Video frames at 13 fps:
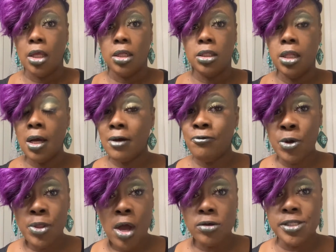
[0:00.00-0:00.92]
Look
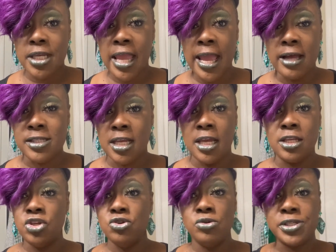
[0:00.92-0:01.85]
for those accounts
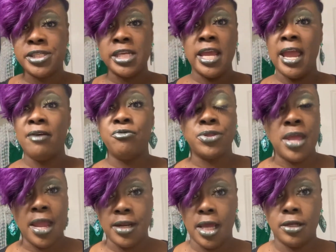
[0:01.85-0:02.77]
and you'll see
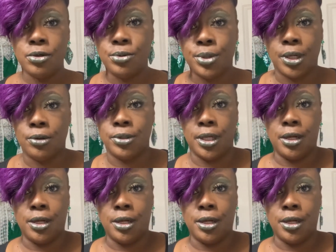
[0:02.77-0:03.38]
everything they doing on